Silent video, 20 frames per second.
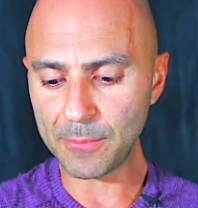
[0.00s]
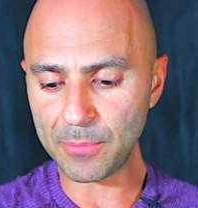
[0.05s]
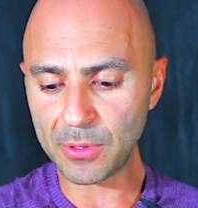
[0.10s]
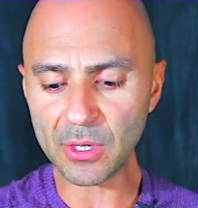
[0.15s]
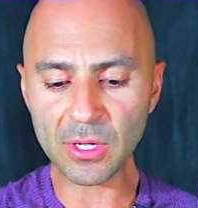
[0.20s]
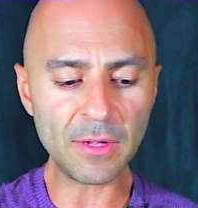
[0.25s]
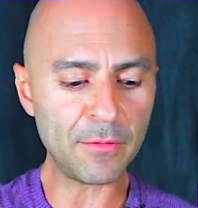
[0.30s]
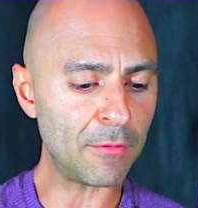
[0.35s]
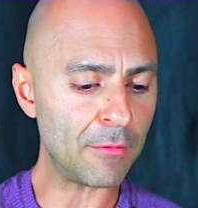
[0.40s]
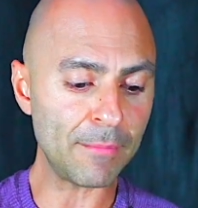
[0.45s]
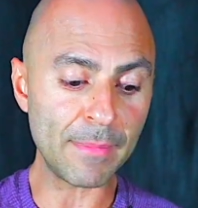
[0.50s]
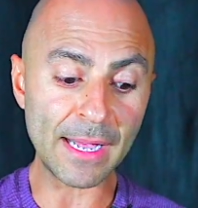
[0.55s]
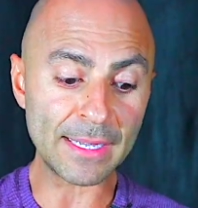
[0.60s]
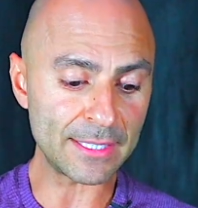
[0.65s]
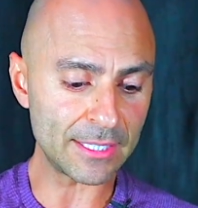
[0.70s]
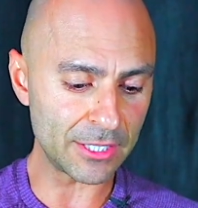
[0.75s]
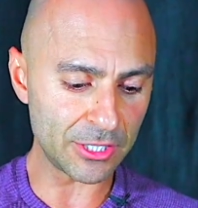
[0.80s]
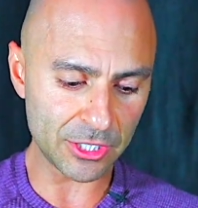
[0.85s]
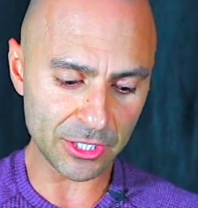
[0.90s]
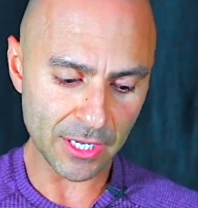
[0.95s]
beautiful
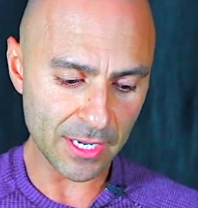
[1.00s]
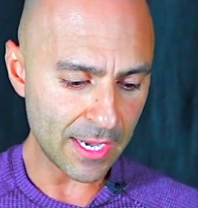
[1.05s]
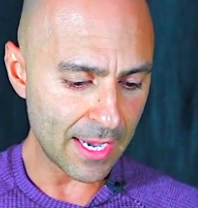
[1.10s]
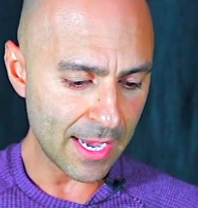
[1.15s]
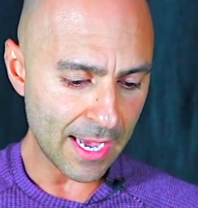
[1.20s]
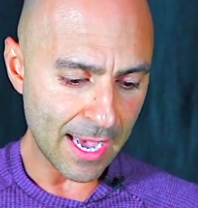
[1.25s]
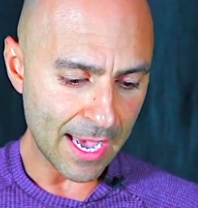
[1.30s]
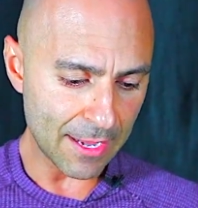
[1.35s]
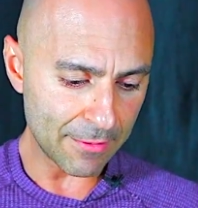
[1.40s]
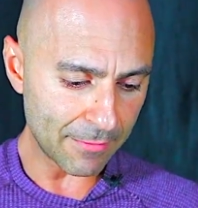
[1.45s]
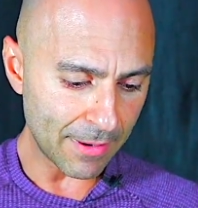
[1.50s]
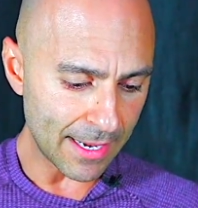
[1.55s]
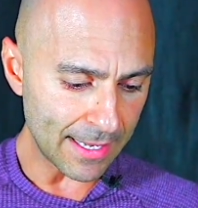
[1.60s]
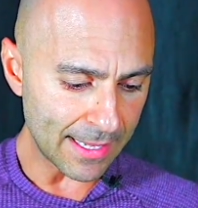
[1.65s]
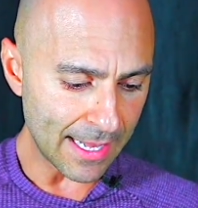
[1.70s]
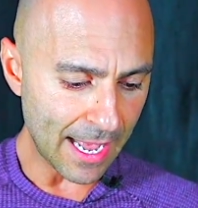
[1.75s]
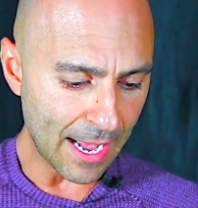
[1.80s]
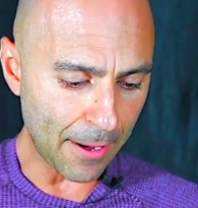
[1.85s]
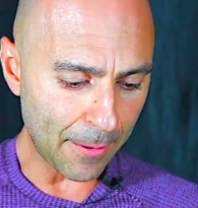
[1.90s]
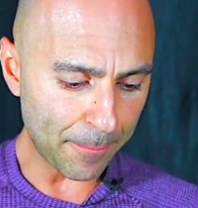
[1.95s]
message. And right
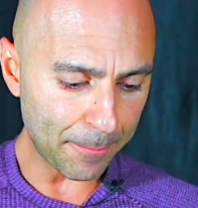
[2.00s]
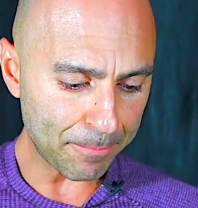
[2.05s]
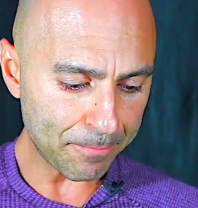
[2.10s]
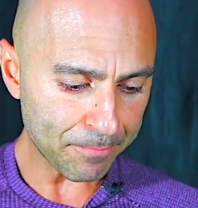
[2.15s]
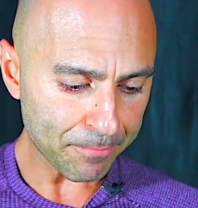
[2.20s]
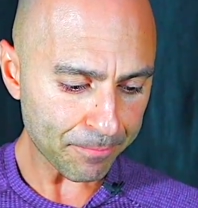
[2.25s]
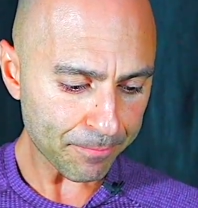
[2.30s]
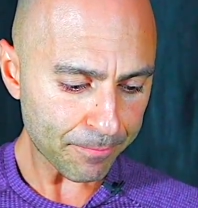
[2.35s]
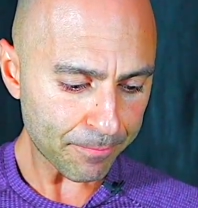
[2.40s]
now,